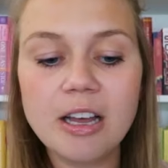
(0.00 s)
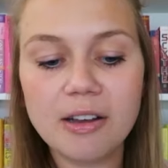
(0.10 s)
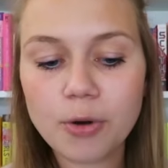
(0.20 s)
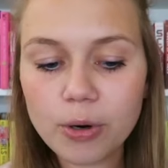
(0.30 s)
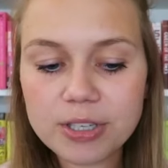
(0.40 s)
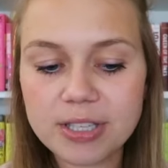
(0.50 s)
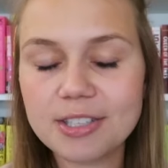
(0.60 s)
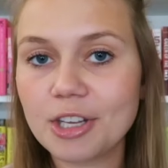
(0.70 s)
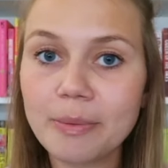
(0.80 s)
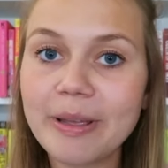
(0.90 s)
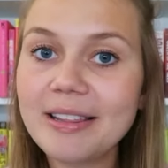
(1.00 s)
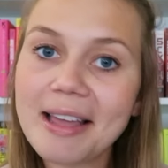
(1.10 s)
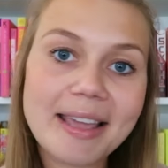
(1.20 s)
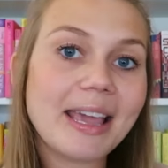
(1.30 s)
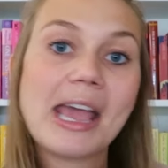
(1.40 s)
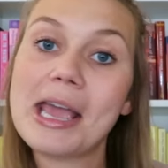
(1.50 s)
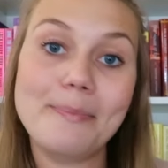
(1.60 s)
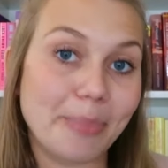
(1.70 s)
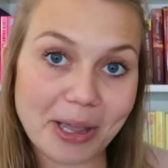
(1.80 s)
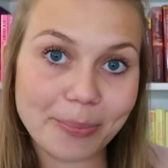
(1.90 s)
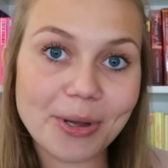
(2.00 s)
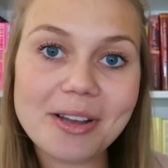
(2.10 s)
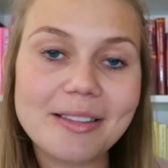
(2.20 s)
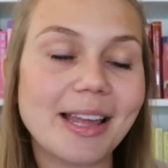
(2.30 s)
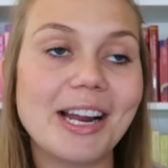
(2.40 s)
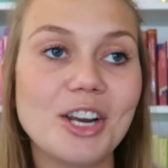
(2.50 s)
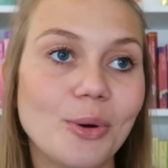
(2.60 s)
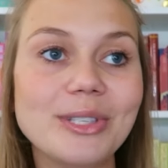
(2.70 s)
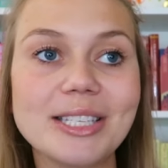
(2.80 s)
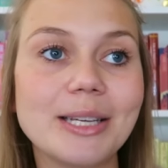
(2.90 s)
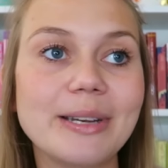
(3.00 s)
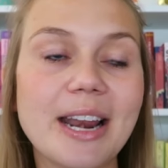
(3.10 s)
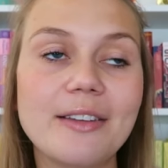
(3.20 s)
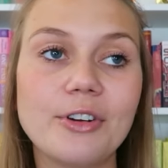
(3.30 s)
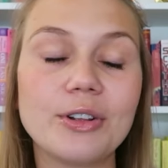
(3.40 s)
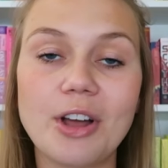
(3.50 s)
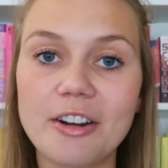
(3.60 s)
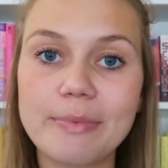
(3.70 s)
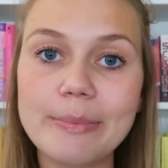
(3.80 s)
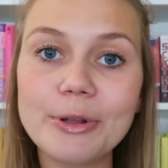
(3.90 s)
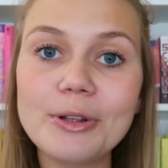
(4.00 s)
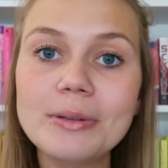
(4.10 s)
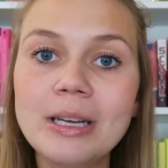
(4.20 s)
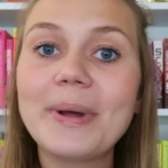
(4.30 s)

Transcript: Of course, this could be like a big book that I know is intimidating for a lot of people,